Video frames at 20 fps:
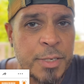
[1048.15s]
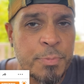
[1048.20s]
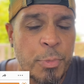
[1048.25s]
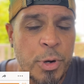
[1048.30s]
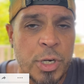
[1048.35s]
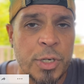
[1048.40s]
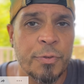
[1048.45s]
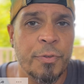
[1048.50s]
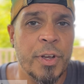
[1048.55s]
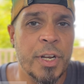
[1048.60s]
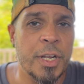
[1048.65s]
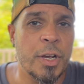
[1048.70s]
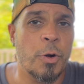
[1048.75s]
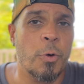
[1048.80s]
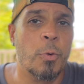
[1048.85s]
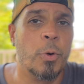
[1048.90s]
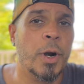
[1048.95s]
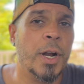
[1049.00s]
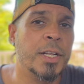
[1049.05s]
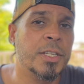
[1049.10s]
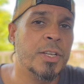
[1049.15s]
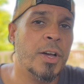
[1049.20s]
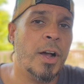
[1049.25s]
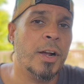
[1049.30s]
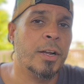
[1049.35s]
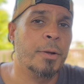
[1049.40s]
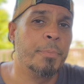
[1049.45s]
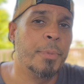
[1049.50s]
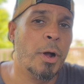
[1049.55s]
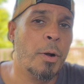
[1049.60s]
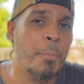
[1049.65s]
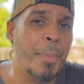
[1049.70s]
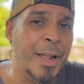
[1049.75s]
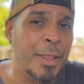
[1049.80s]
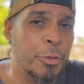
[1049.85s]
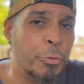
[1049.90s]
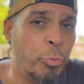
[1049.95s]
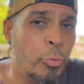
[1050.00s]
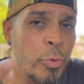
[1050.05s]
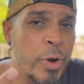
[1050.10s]
merch video where I talk about my
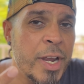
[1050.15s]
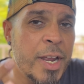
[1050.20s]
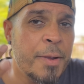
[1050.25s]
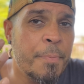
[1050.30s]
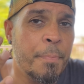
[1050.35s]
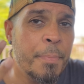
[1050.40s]
3